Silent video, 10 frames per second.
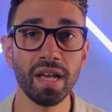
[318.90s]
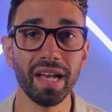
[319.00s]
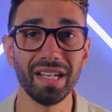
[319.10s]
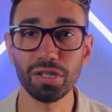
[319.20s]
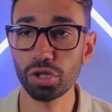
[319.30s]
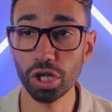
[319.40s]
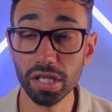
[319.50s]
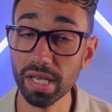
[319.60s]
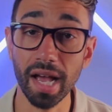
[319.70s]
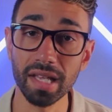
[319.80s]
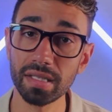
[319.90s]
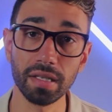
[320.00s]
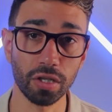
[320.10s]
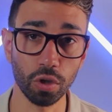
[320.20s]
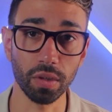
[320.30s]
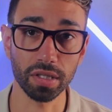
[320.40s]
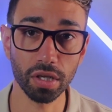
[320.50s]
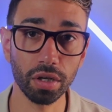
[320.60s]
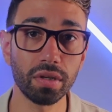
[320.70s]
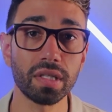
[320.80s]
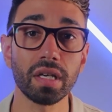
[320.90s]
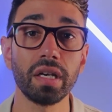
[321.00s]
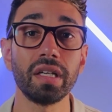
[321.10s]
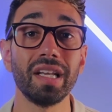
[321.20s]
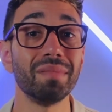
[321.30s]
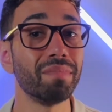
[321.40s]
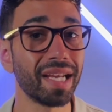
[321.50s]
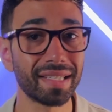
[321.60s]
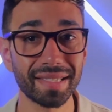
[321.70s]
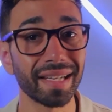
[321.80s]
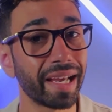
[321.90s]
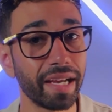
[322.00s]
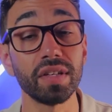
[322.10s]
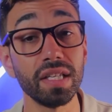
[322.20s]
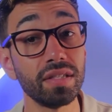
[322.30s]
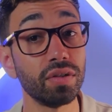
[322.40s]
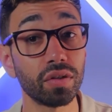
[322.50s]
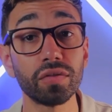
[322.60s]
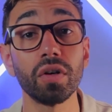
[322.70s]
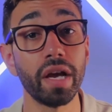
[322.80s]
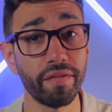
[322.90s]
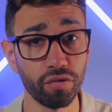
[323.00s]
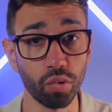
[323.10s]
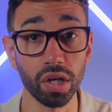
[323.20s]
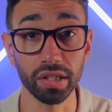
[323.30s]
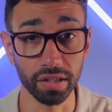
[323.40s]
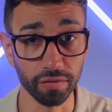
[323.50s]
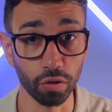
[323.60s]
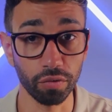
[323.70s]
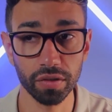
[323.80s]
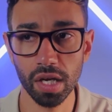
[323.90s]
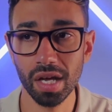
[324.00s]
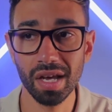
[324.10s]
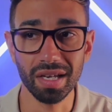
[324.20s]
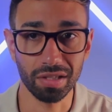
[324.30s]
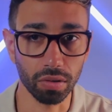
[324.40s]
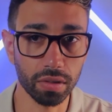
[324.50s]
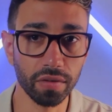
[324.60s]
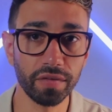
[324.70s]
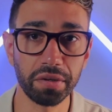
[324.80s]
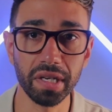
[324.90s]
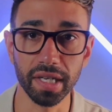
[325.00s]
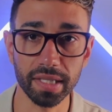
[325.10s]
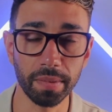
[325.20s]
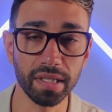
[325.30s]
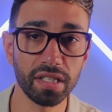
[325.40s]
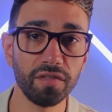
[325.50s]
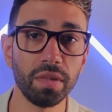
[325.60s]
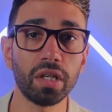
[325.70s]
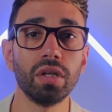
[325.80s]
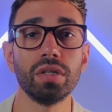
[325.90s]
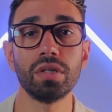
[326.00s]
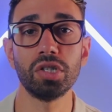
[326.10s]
And it's just as secure as DocuSign and makes life easier for everyone involved. It's also very inexpensive because the